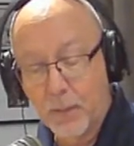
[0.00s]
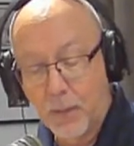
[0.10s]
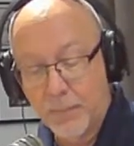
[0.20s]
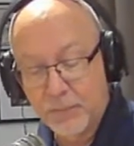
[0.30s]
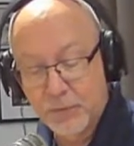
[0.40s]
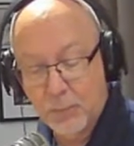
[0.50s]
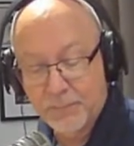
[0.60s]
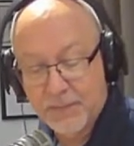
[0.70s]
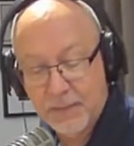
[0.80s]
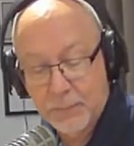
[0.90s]
On the show of
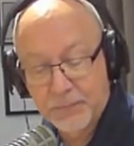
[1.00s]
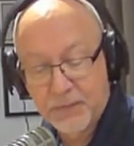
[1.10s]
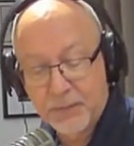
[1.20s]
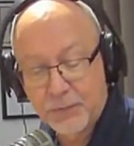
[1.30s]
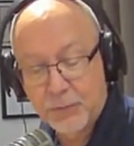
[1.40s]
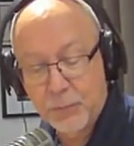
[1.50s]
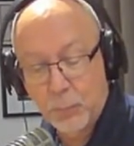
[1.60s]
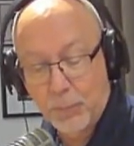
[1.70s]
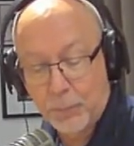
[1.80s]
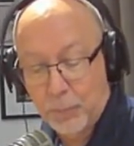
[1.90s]
St. Louis in Tune,
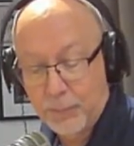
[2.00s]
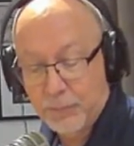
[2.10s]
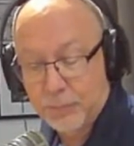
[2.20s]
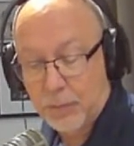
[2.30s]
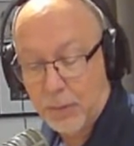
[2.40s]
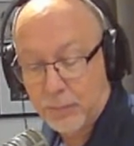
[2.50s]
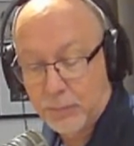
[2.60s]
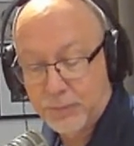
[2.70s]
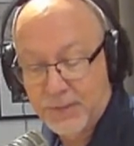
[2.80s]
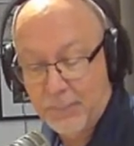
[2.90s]
we're going to talk
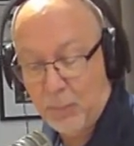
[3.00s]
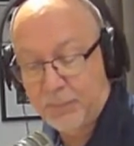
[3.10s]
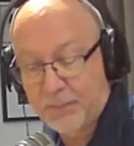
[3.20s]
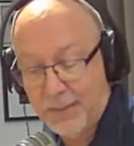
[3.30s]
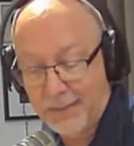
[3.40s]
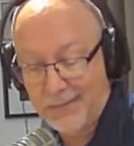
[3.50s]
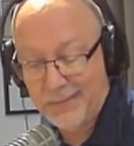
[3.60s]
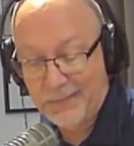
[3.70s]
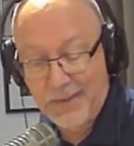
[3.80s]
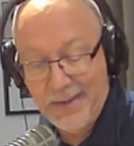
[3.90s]
to Tim Osell.
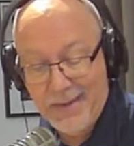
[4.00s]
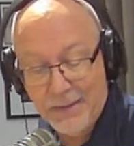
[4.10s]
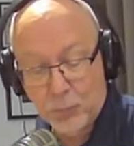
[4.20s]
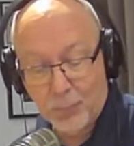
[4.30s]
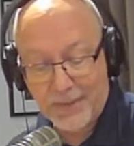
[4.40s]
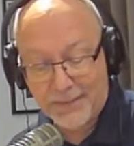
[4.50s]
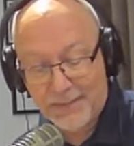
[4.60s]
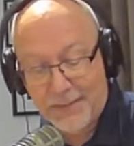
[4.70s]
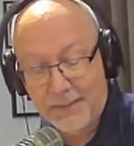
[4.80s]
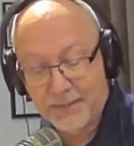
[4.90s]
He's
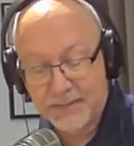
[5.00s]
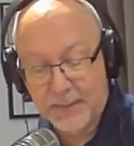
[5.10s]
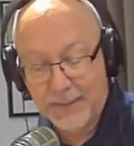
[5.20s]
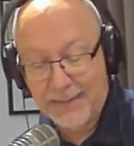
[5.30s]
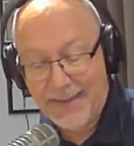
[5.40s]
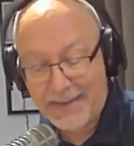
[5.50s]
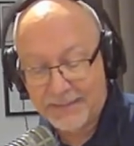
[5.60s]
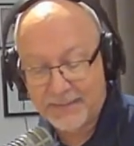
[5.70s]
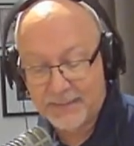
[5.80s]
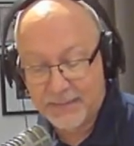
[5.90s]
directing suddenly
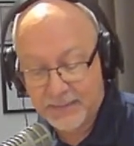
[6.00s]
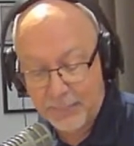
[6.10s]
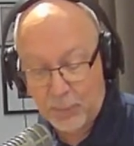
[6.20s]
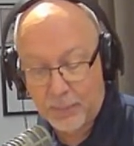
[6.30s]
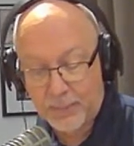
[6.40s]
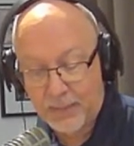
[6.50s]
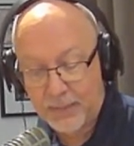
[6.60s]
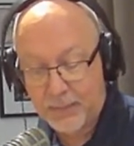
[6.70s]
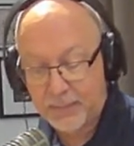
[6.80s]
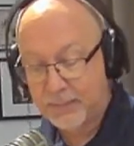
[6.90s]
last summer
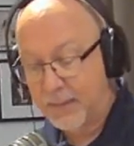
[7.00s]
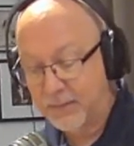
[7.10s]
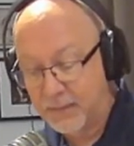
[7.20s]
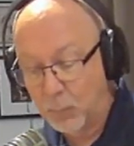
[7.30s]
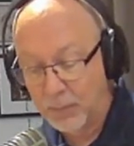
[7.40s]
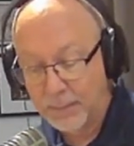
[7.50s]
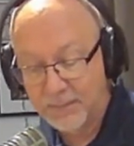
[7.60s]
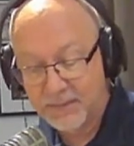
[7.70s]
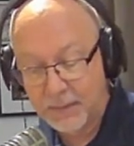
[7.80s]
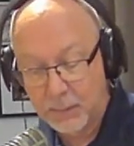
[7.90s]
the Tennessee
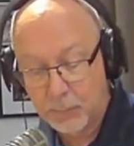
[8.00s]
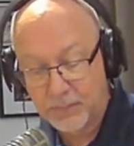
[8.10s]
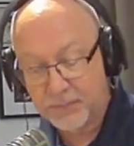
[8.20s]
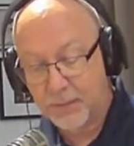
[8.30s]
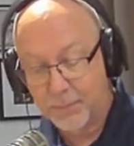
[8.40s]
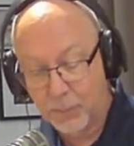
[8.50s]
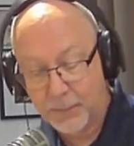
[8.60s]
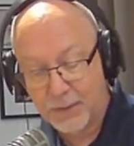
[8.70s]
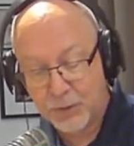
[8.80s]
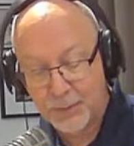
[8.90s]
Williams St. Louis
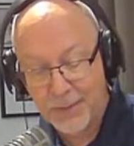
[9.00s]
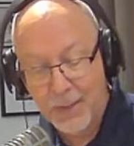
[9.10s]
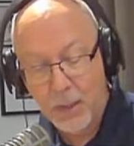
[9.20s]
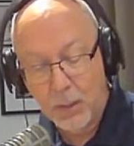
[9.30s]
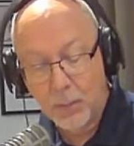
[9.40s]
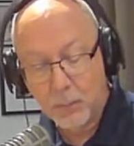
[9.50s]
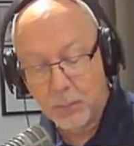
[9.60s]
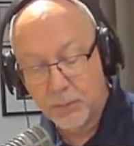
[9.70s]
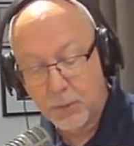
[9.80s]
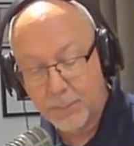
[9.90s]
production. We're
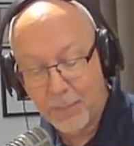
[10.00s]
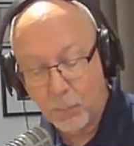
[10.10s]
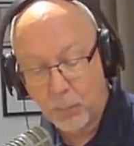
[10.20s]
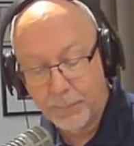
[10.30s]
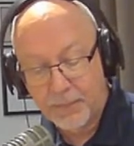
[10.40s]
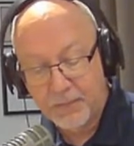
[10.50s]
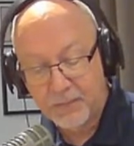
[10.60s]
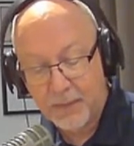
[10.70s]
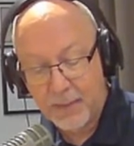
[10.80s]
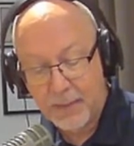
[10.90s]
going to talk about World Peace
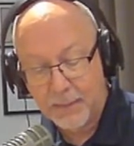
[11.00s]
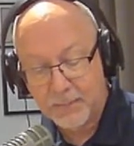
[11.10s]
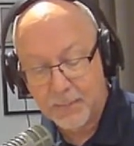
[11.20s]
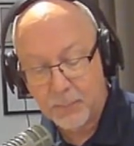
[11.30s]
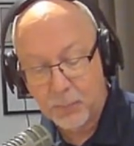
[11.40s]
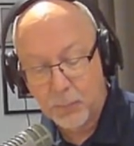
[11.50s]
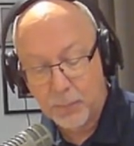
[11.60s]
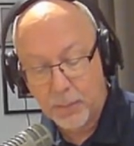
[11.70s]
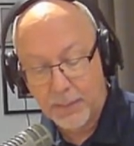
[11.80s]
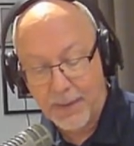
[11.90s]
Day and something going
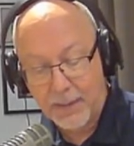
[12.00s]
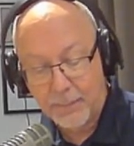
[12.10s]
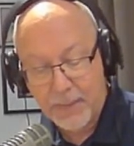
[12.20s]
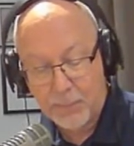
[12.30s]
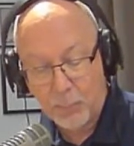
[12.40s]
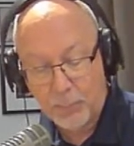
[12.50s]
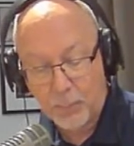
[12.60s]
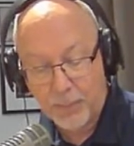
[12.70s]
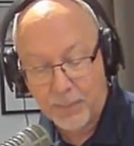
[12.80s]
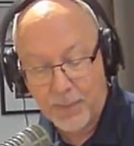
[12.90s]
on in Alabama with
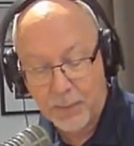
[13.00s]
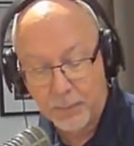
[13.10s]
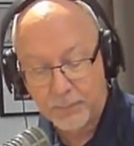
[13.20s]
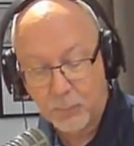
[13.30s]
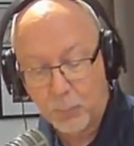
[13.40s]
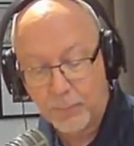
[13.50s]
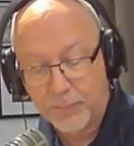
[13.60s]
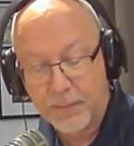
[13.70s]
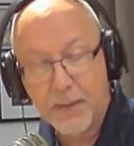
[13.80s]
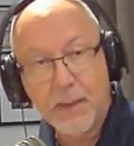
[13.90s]
one of the mayors, the word of the
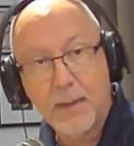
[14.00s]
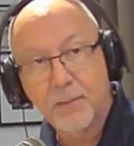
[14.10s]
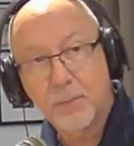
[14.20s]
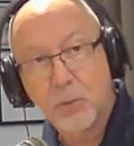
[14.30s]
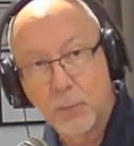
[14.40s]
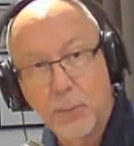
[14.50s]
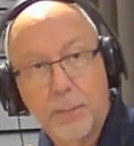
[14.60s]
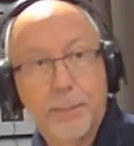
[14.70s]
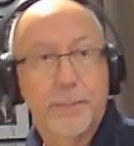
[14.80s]
day, and some humor.